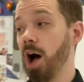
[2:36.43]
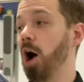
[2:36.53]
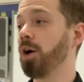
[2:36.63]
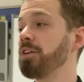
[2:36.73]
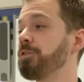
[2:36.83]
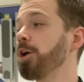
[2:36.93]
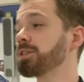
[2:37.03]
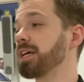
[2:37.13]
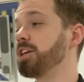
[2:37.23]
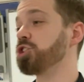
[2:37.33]
All right, folks,
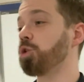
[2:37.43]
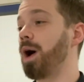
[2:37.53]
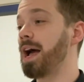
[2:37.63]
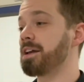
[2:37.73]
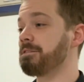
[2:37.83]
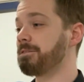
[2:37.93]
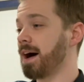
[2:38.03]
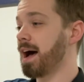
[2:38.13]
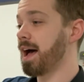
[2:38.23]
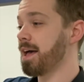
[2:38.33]
I need you quiet in
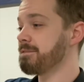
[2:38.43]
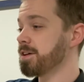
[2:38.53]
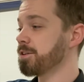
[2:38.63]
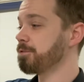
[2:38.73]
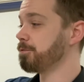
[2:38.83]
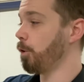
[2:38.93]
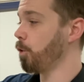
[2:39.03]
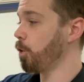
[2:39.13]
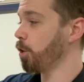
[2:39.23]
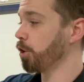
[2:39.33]
5,
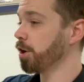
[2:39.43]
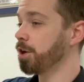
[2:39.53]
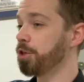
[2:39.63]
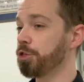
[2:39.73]
4.